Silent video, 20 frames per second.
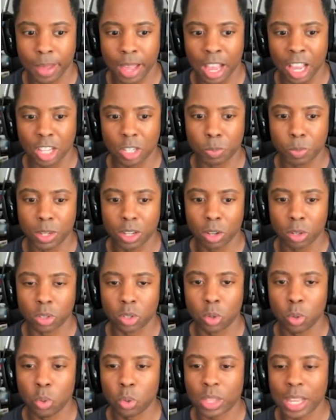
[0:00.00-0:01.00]
SBO
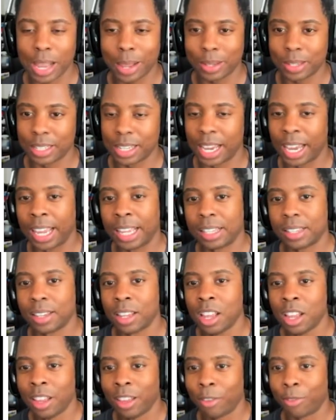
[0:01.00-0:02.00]
2008
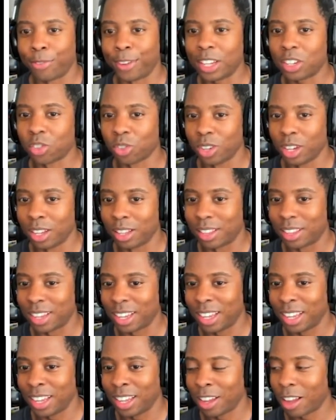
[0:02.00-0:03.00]
featuring
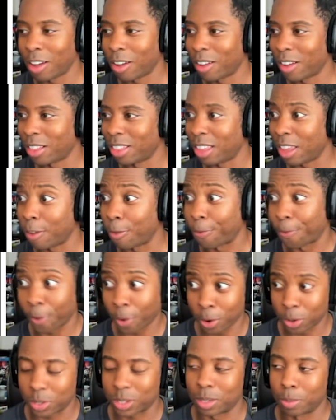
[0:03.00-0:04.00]
the
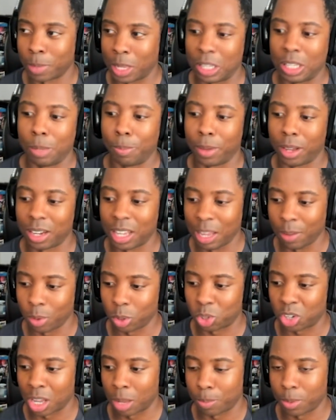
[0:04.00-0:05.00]
first Melty Blood
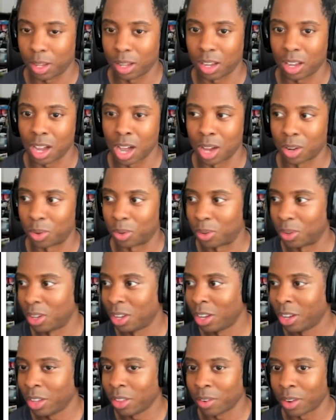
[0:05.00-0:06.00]
Evo champion, Garu.
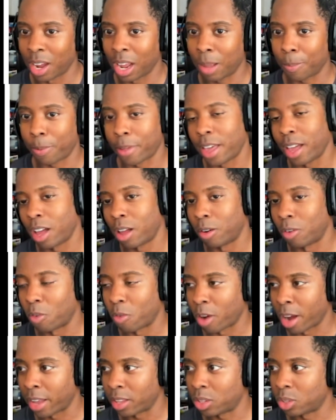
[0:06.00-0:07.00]
Right, playing on the
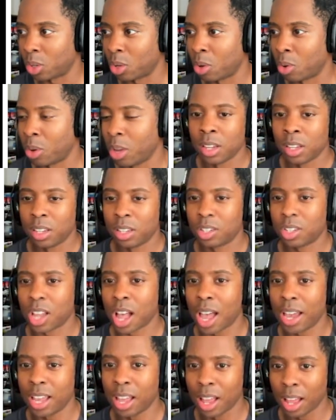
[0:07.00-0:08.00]
right. So
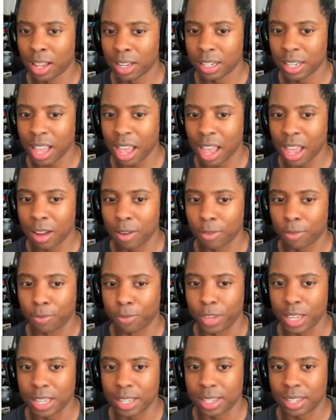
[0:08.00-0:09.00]
Sion and
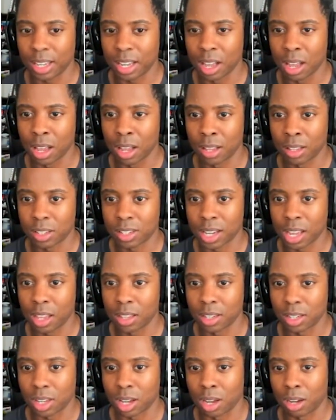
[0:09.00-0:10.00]
Vision,
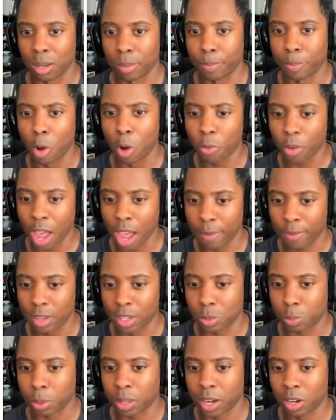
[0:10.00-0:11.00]
Sion Tatati, both have
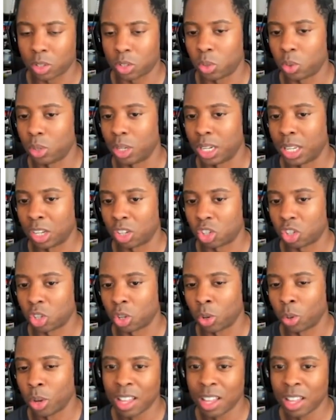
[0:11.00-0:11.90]
this player 2 glitch. So